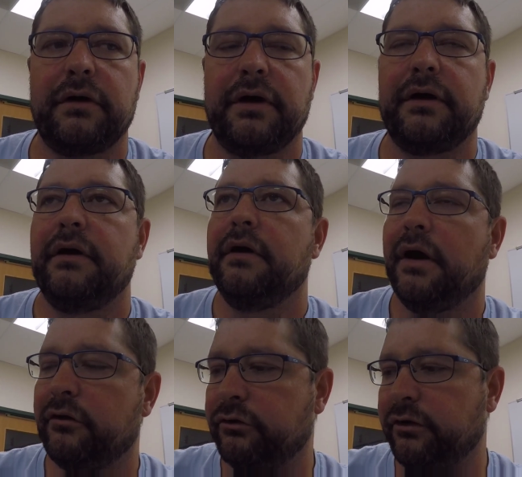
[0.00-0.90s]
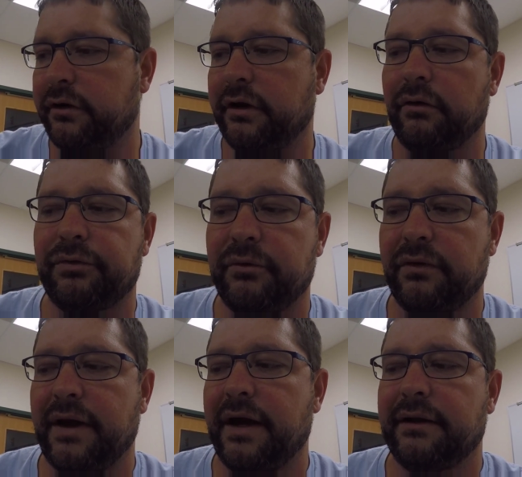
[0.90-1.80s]
Okay? And so you're going to go through
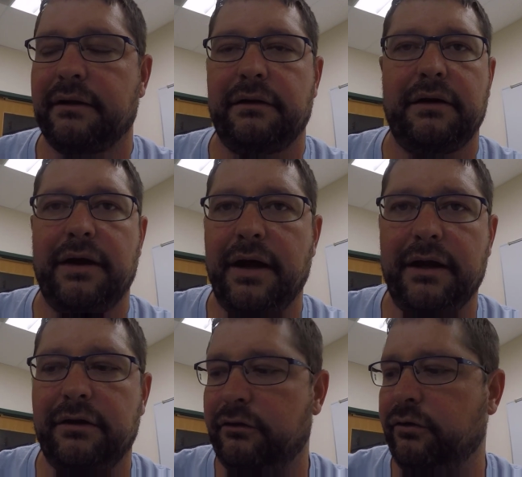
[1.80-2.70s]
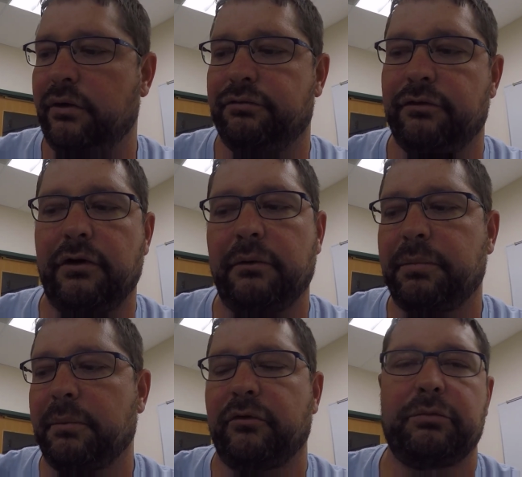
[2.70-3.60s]
that and do it for
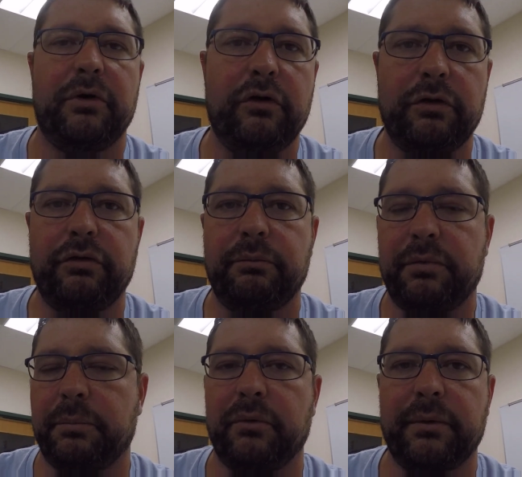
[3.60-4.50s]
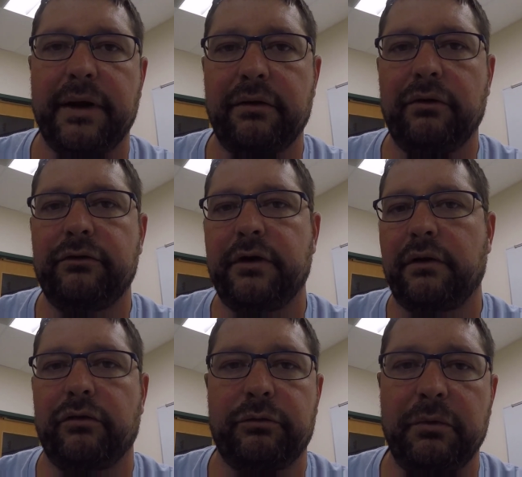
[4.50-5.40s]
purple smooth, purple wrinkled,
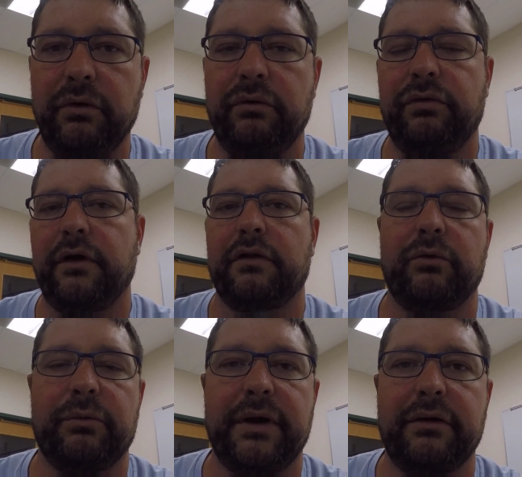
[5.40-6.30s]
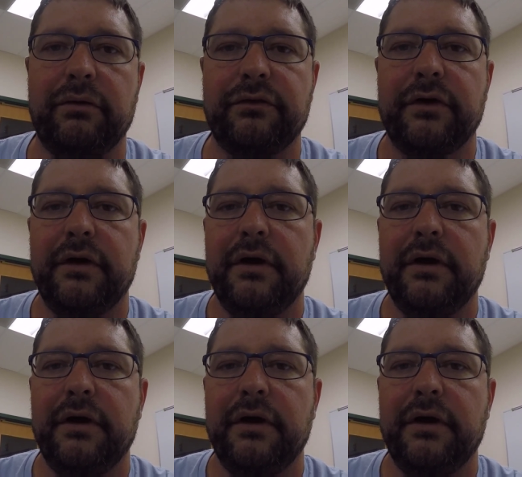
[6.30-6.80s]
yellow smooth, yellow wrinkled,